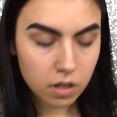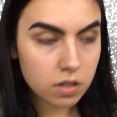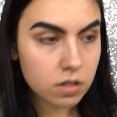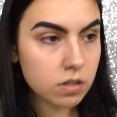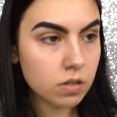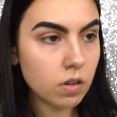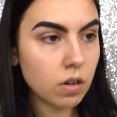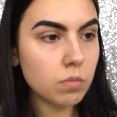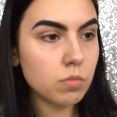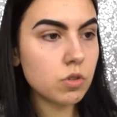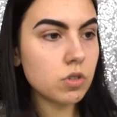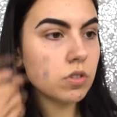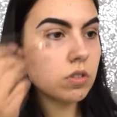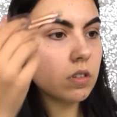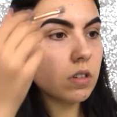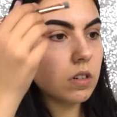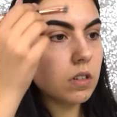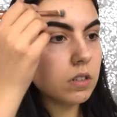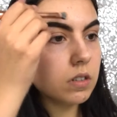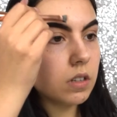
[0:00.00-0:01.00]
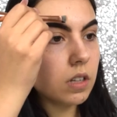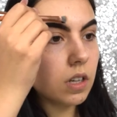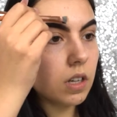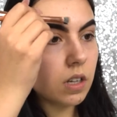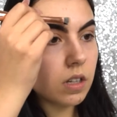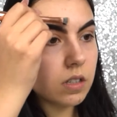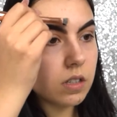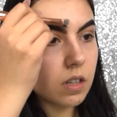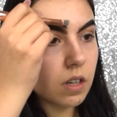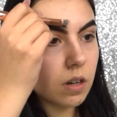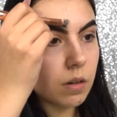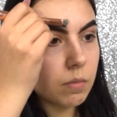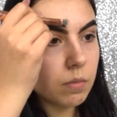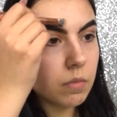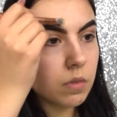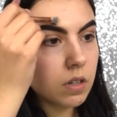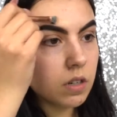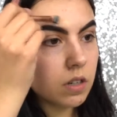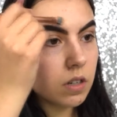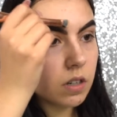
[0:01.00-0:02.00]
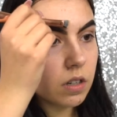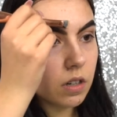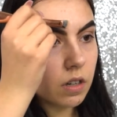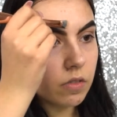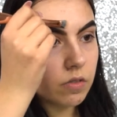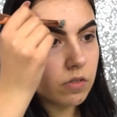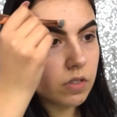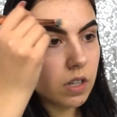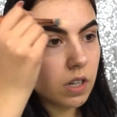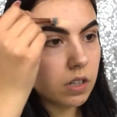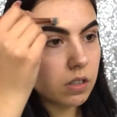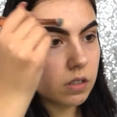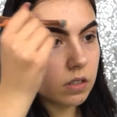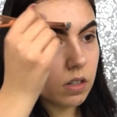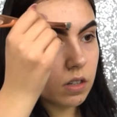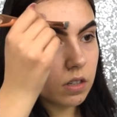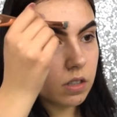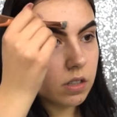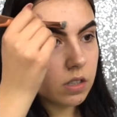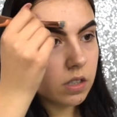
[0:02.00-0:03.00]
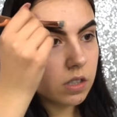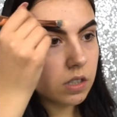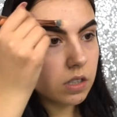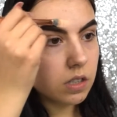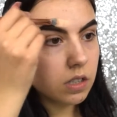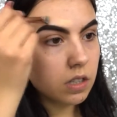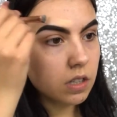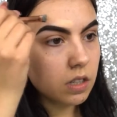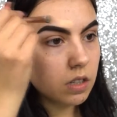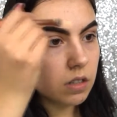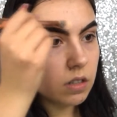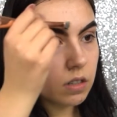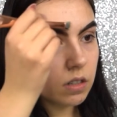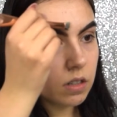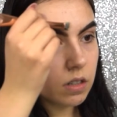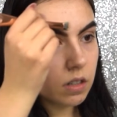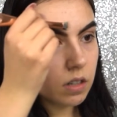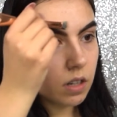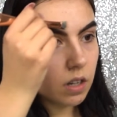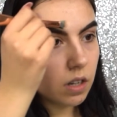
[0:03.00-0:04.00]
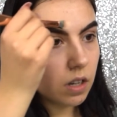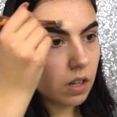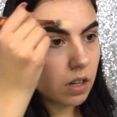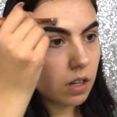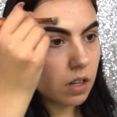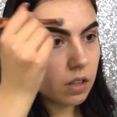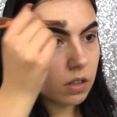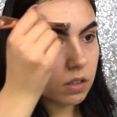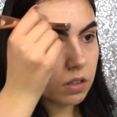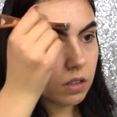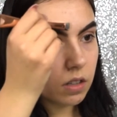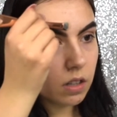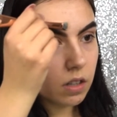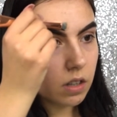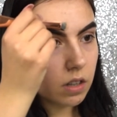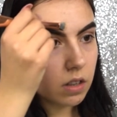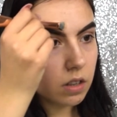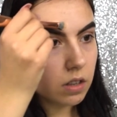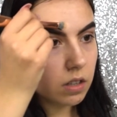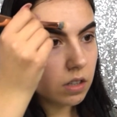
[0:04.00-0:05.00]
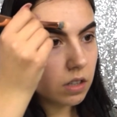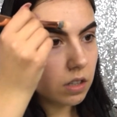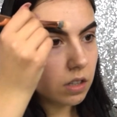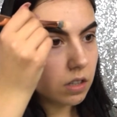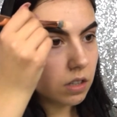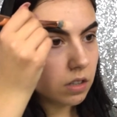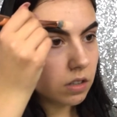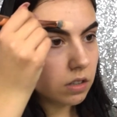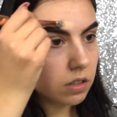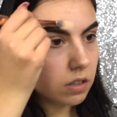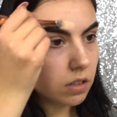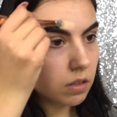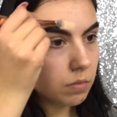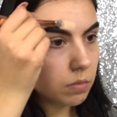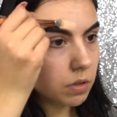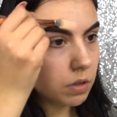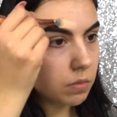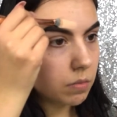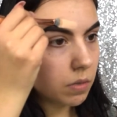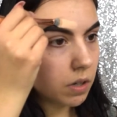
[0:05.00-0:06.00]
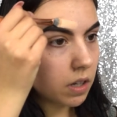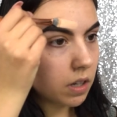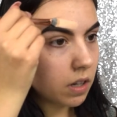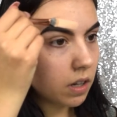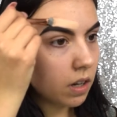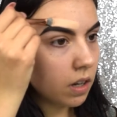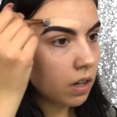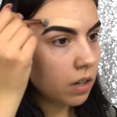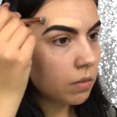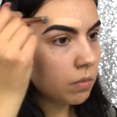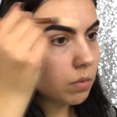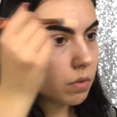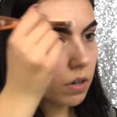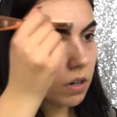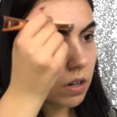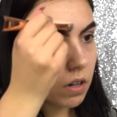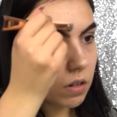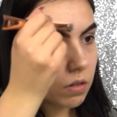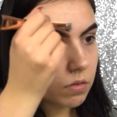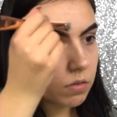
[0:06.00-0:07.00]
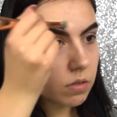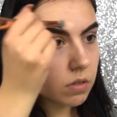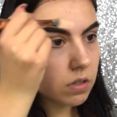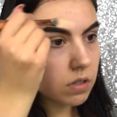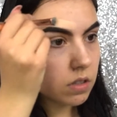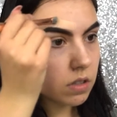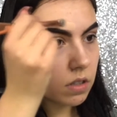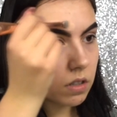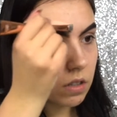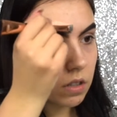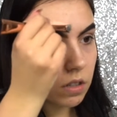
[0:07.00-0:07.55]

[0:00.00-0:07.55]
So I'm just gonna take some of that concealer and clean a little bit my eyebrows,